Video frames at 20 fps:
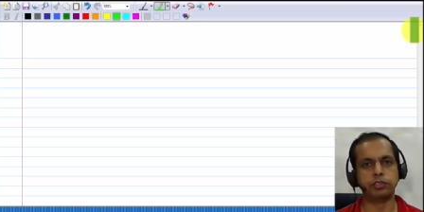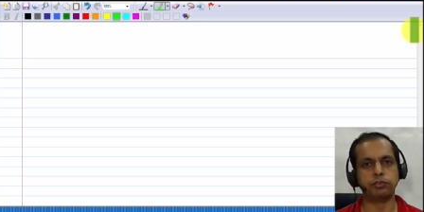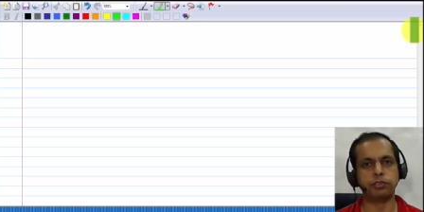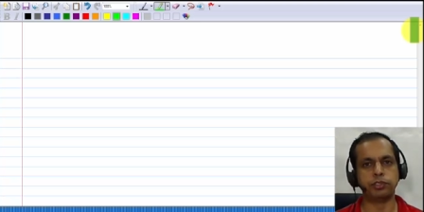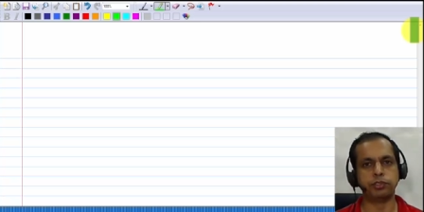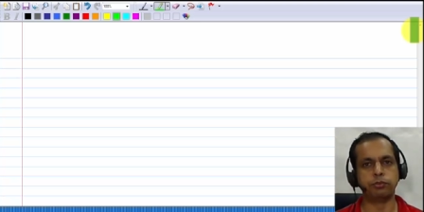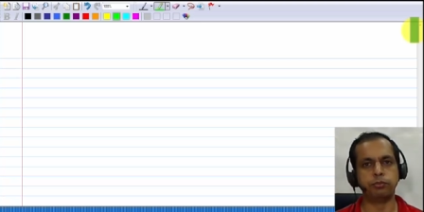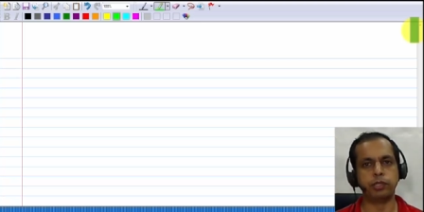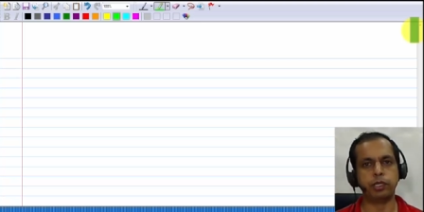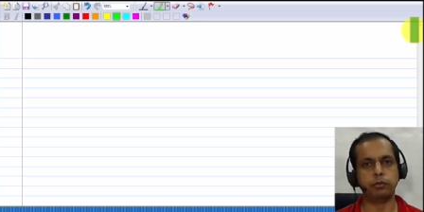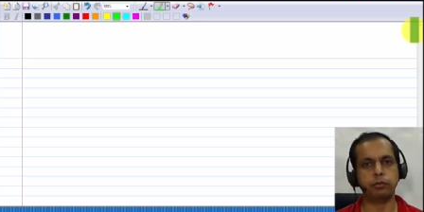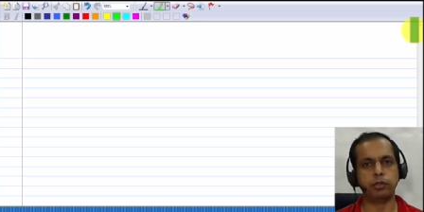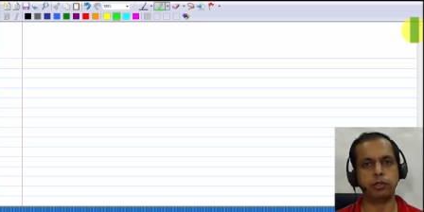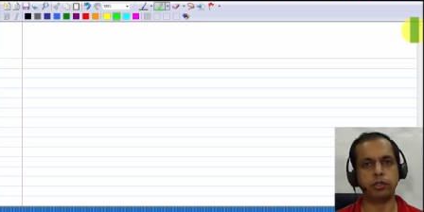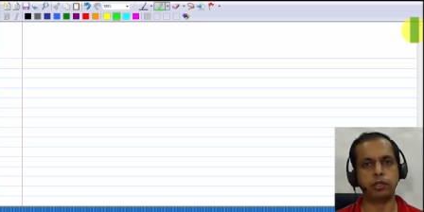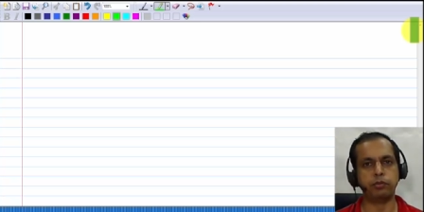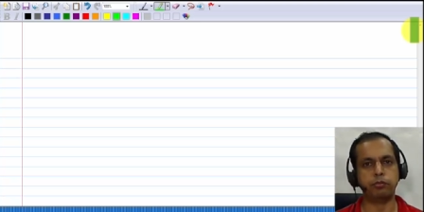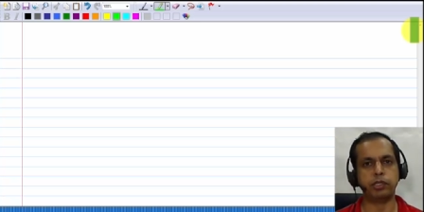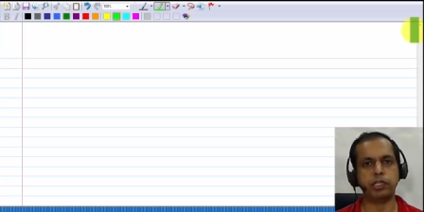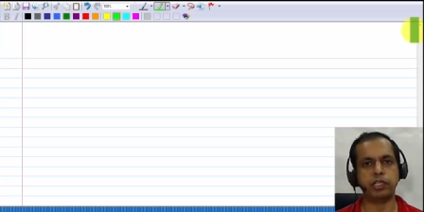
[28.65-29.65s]
we should be able to
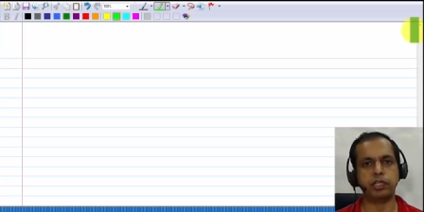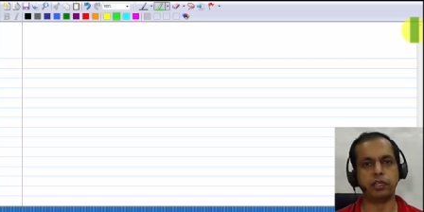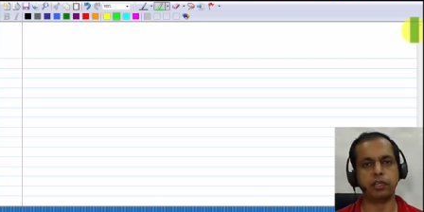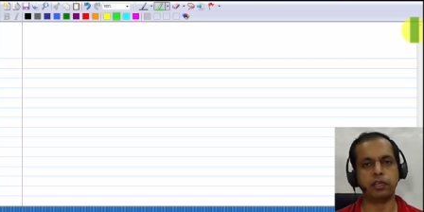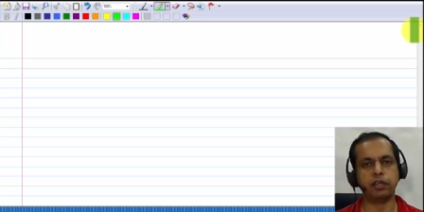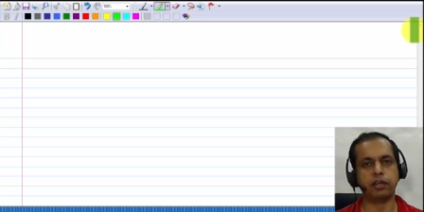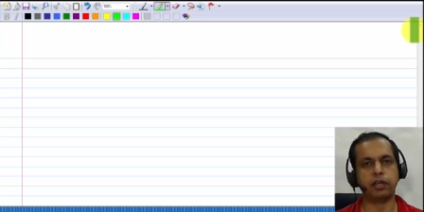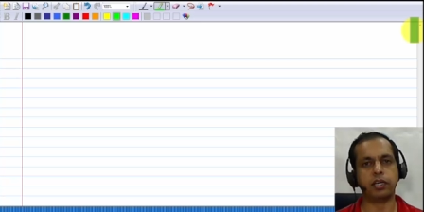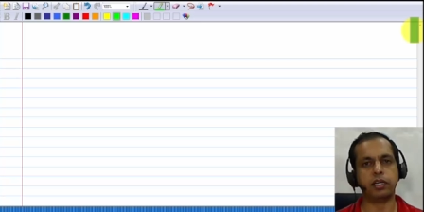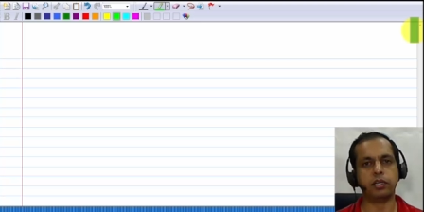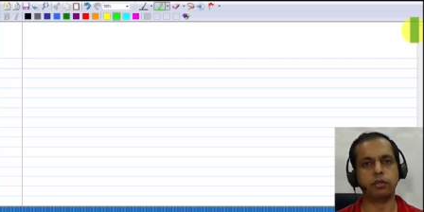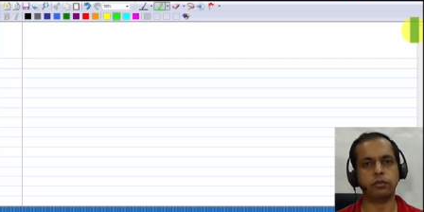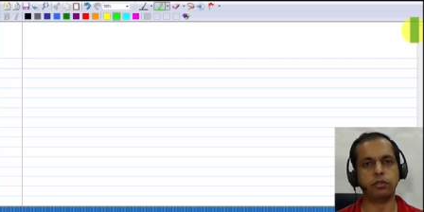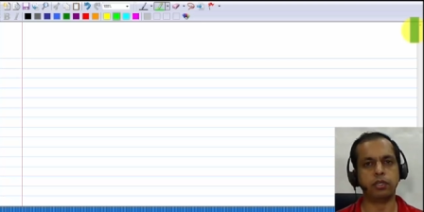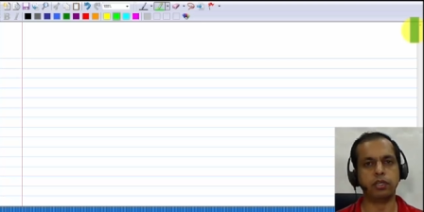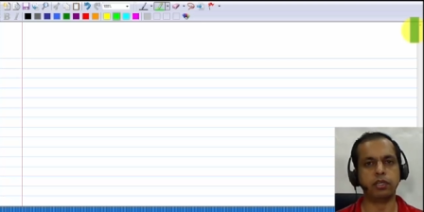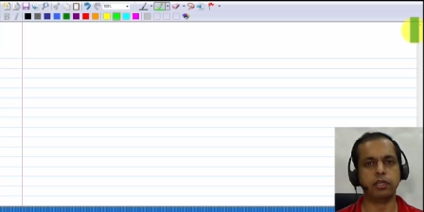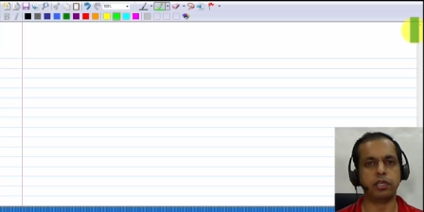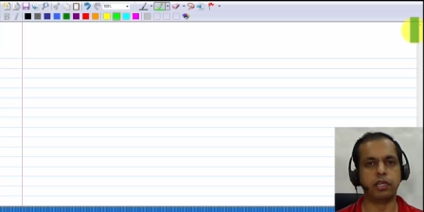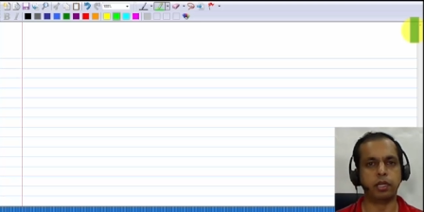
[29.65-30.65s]
immediately write down
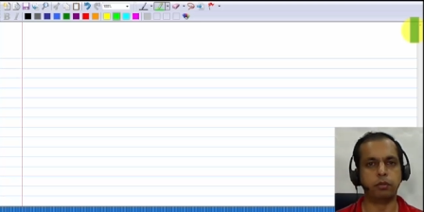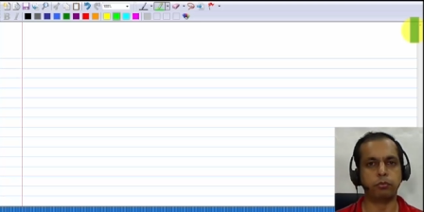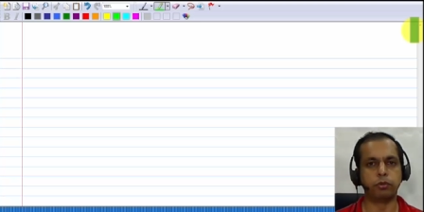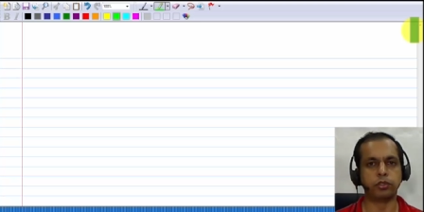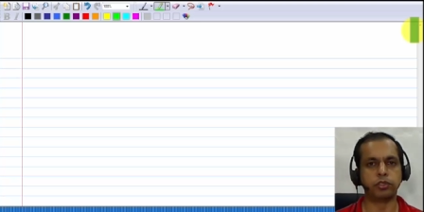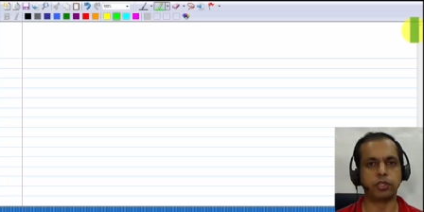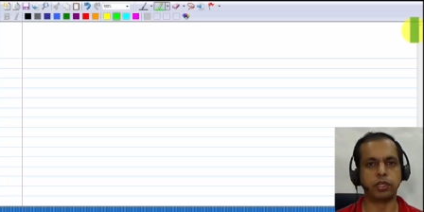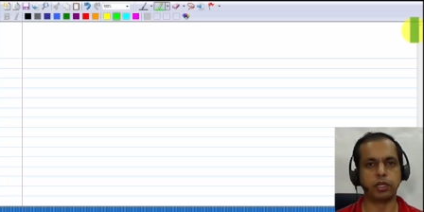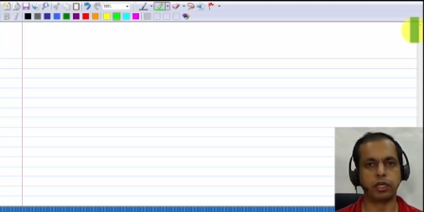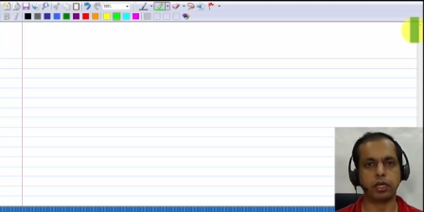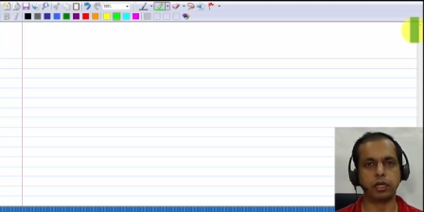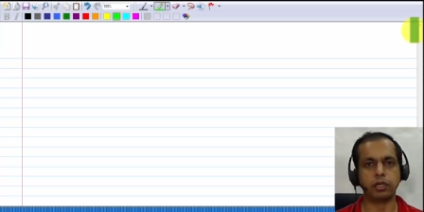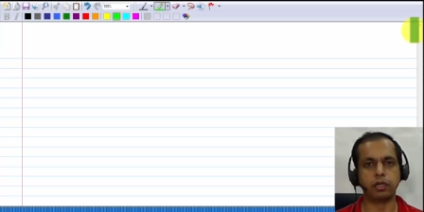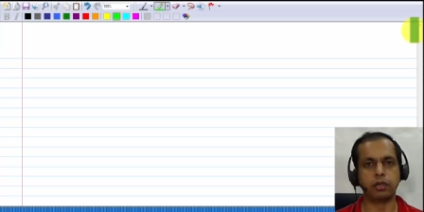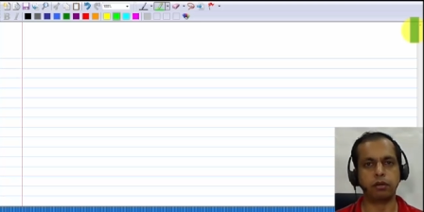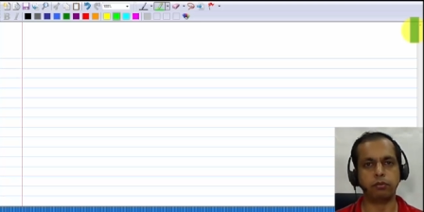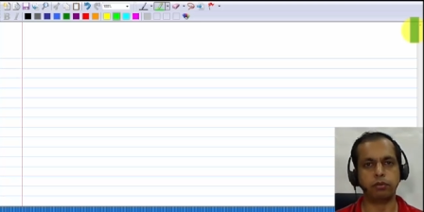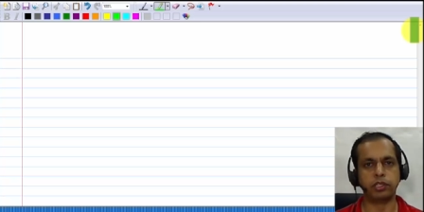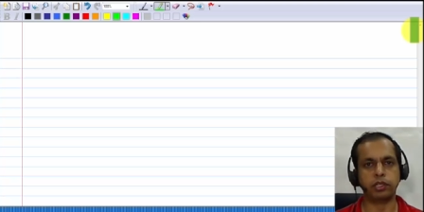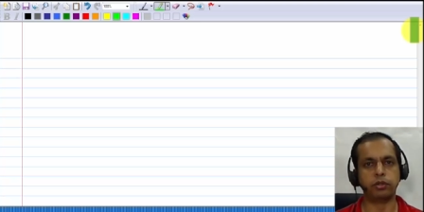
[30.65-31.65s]
the NMOS circuit
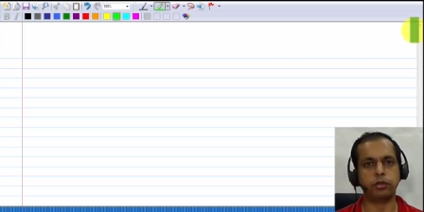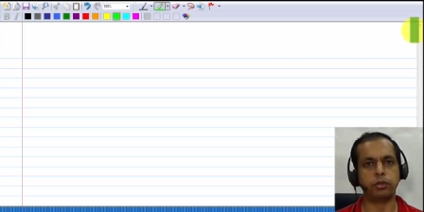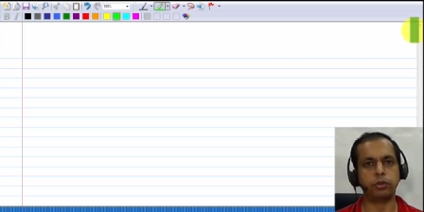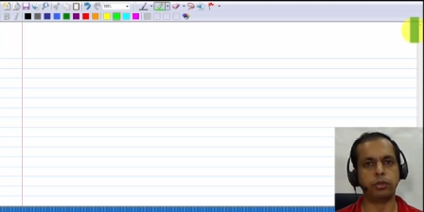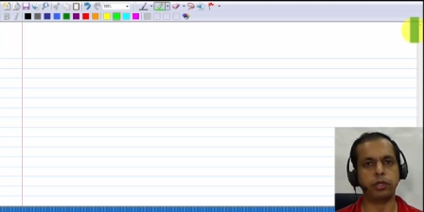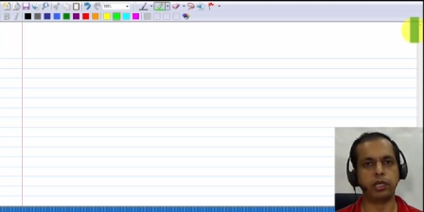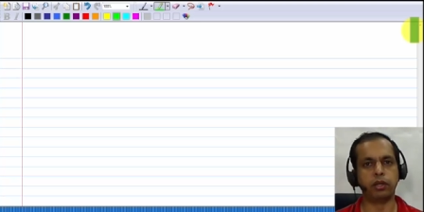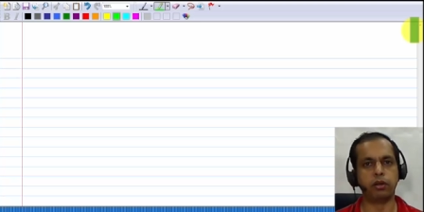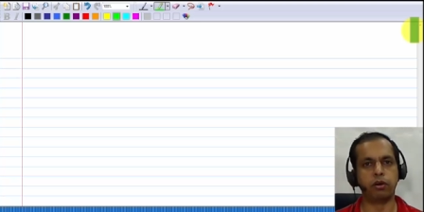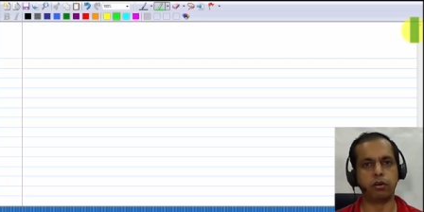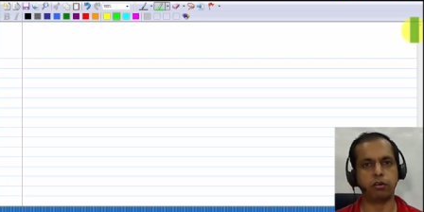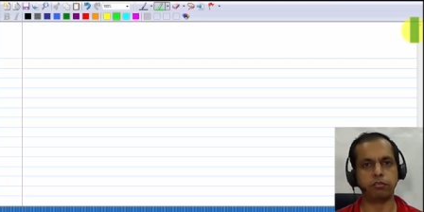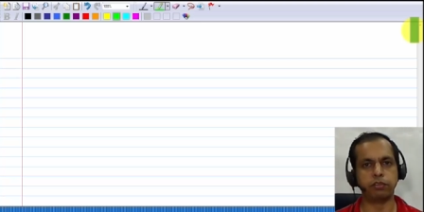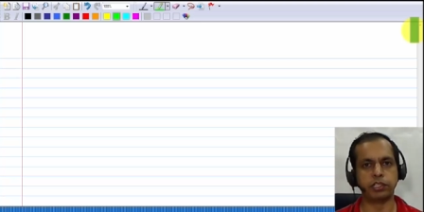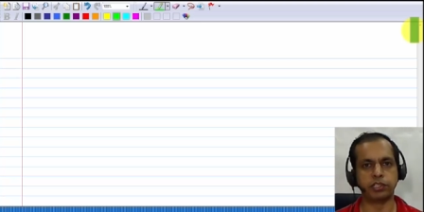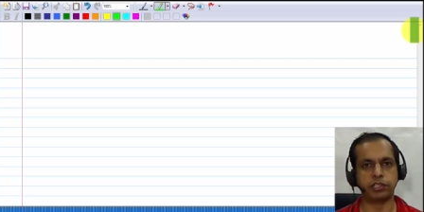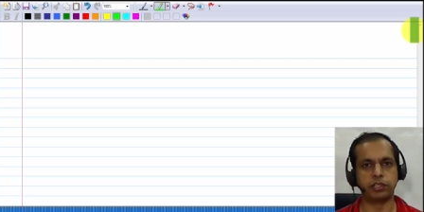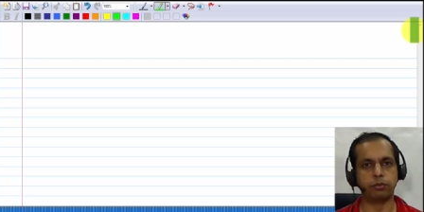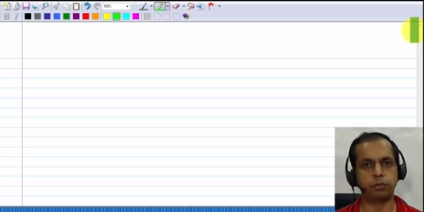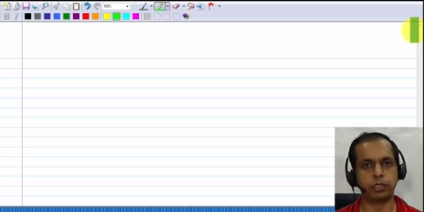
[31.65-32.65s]
without doing a lot of
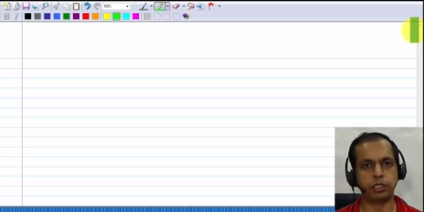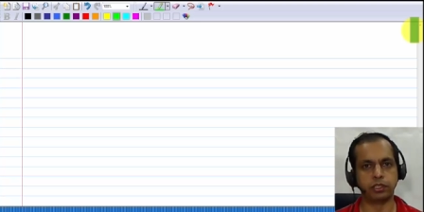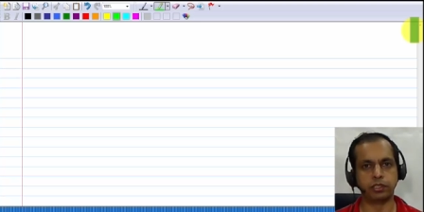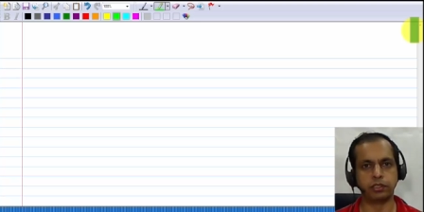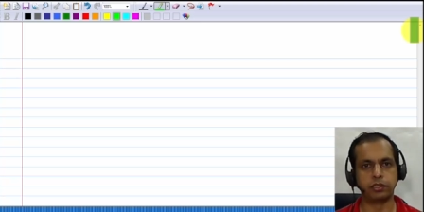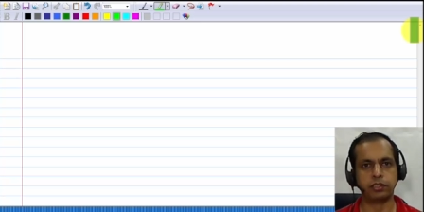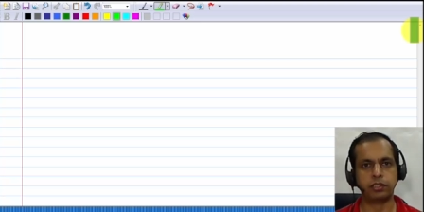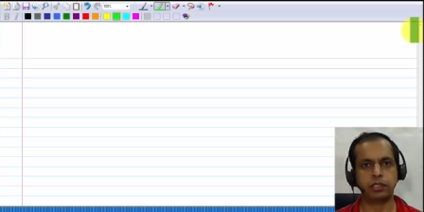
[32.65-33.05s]
extra work.